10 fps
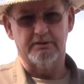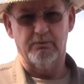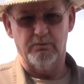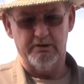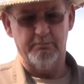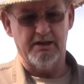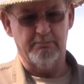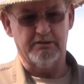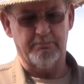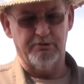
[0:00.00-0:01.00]
I want to be
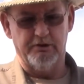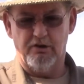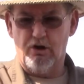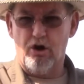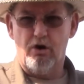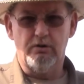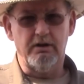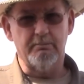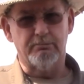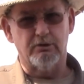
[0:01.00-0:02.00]
able to put long
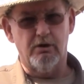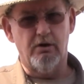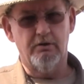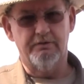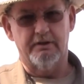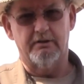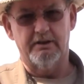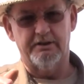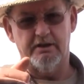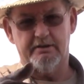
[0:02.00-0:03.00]
lumber on there
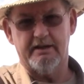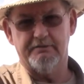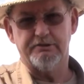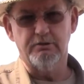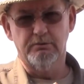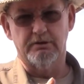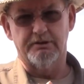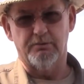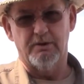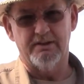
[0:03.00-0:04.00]
and not have a tool in
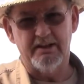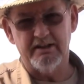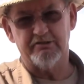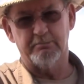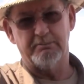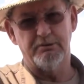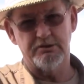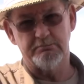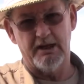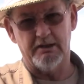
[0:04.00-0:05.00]
the way that has to be
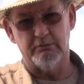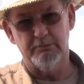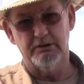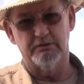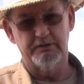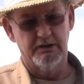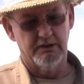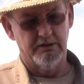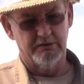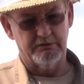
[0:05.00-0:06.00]
pushed back or moved.
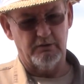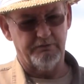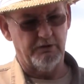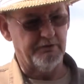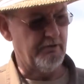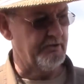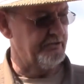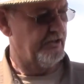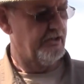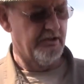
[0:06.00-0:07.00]
So if you'll
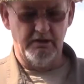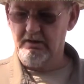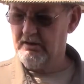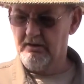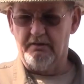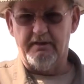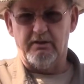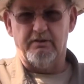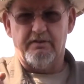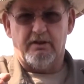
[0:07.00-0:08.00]
notice,
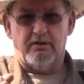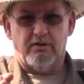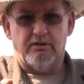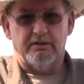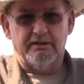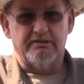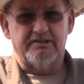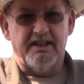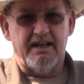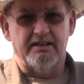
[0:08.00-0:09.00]
there are little
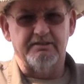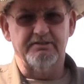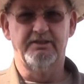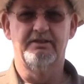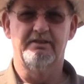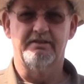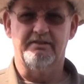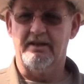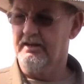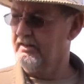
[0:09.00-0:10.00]
stands
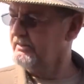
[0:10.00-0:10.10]
that